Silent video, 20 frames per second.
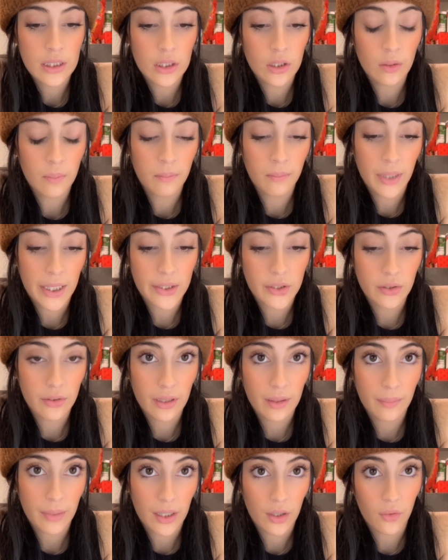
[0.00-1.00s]
little mixer
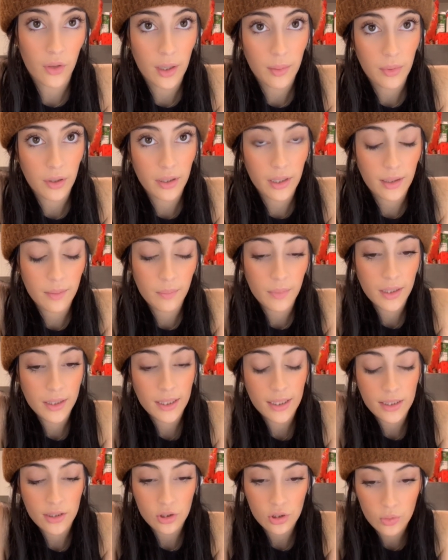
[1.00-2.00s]
that my grandma gave me
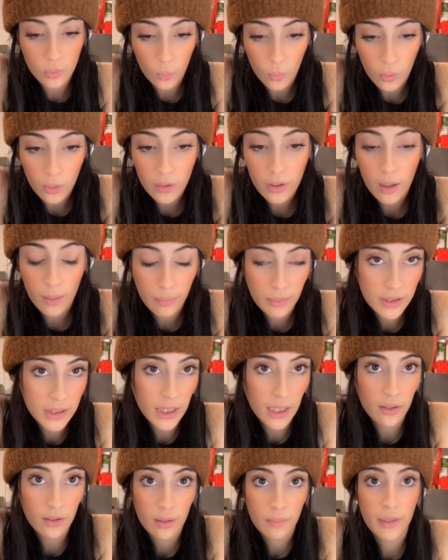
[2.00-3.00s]
that I swore up and
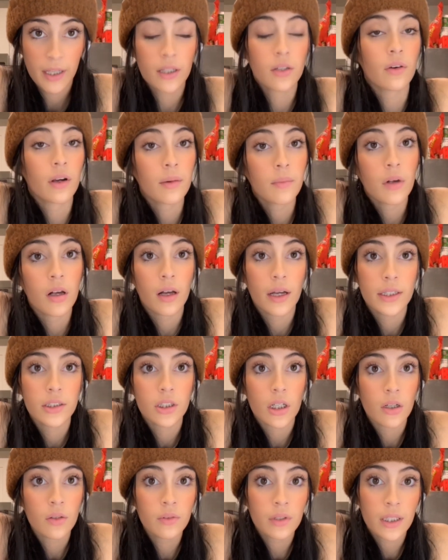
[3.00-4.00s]
down. I'm like, Grandma, I
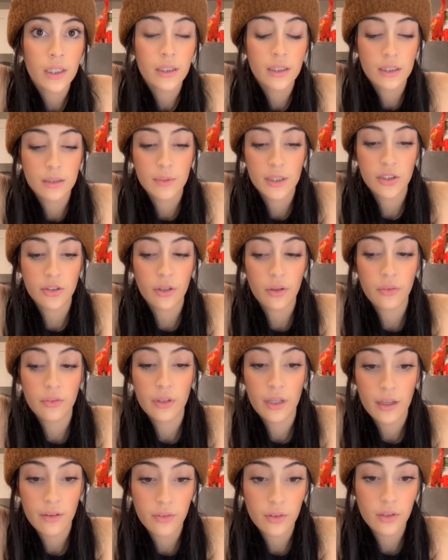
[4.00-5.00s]
don't need this mixer. I'll
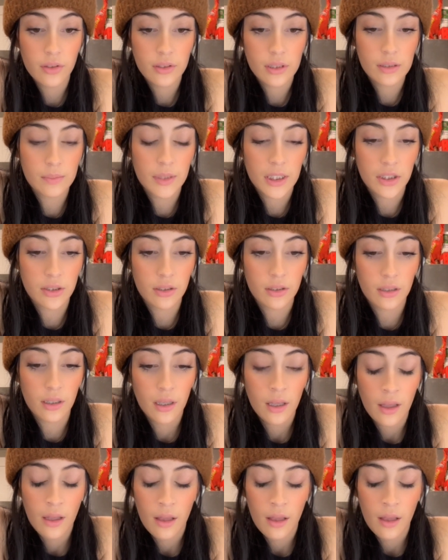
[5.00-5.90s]
never use this mixer.